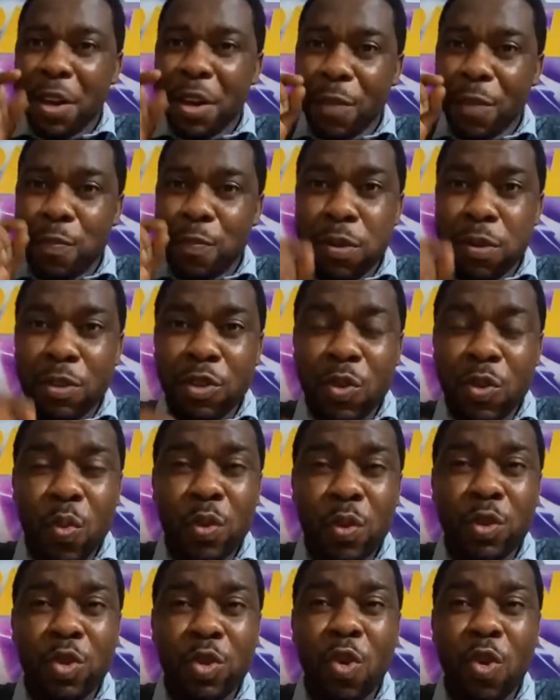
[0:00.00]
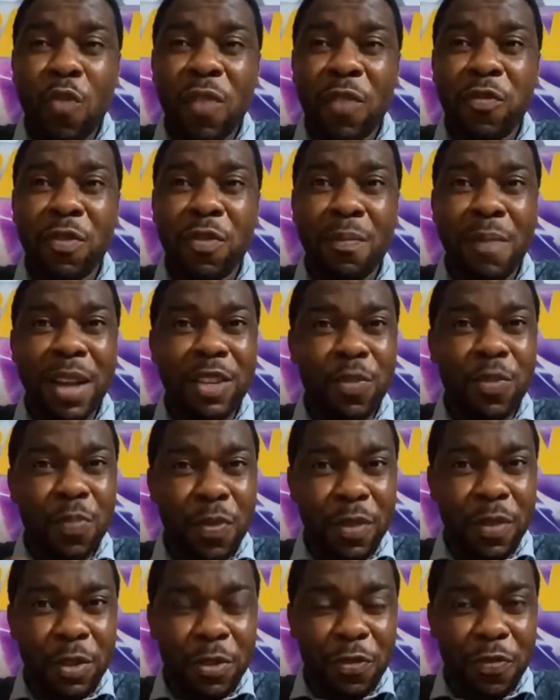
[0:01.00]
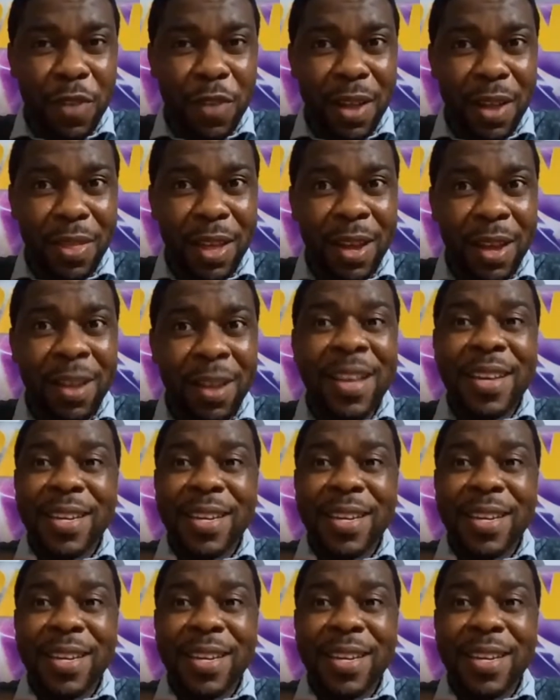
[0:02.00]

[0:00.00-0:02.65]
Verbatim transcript: The person who took over from my spiritual father